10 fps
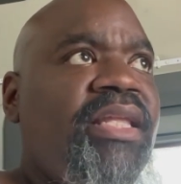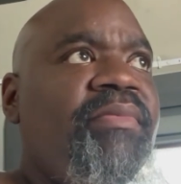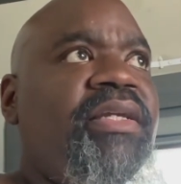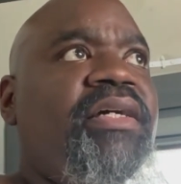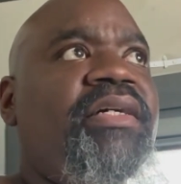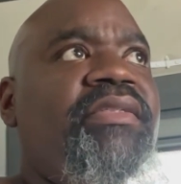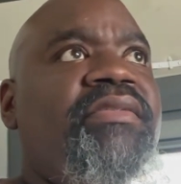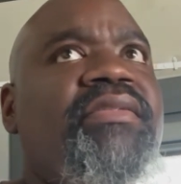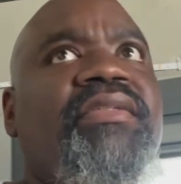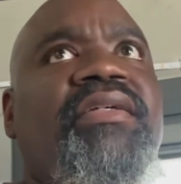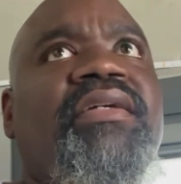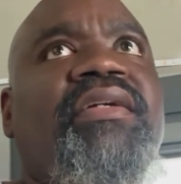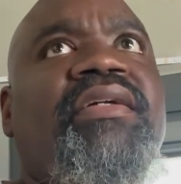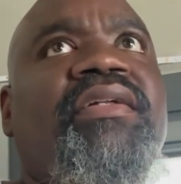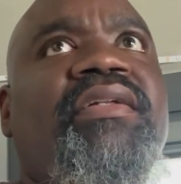Because
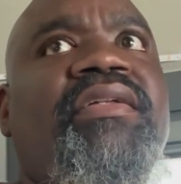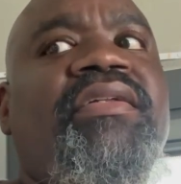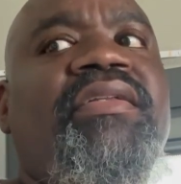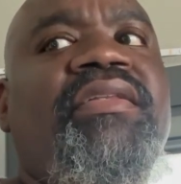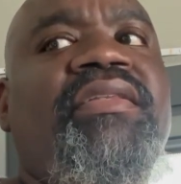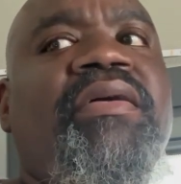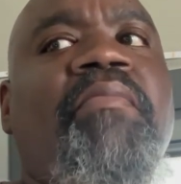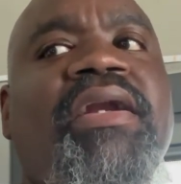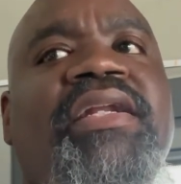the money